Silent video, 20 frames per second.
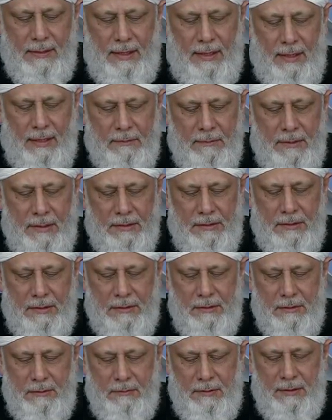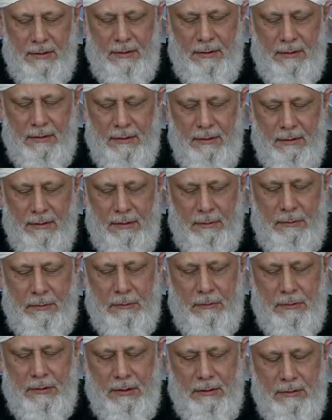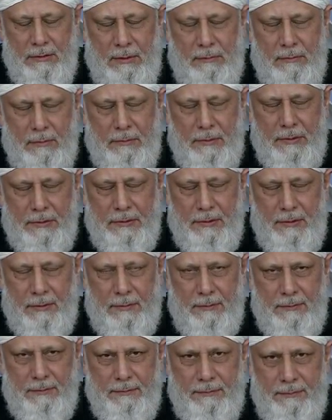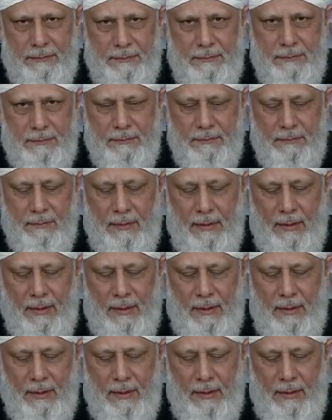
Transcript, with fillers: message. And this is a fact. Generally, it happens like that.